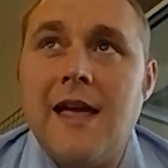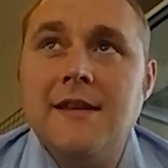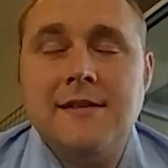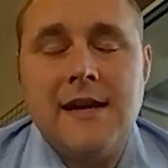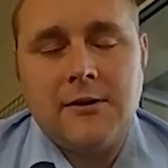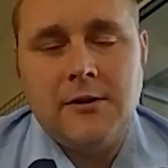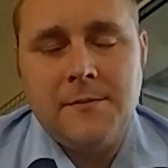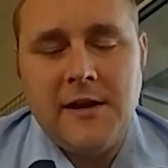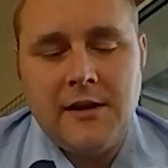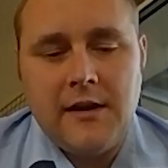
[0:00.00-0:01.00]
is that going
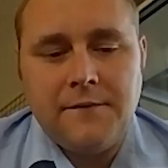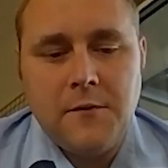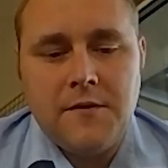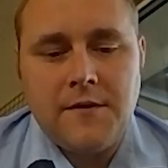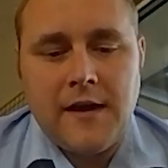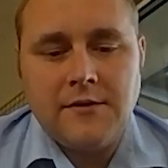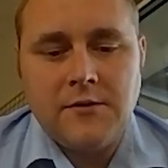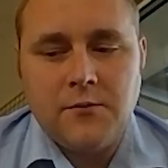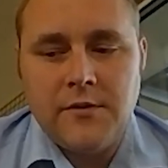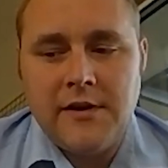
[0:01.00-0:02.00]
to be enough, you think,
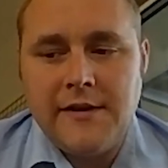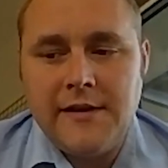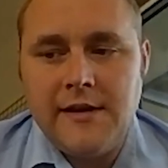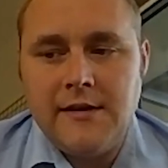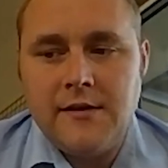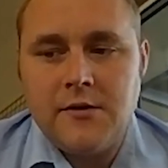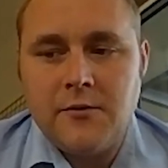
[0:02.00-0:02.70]
to really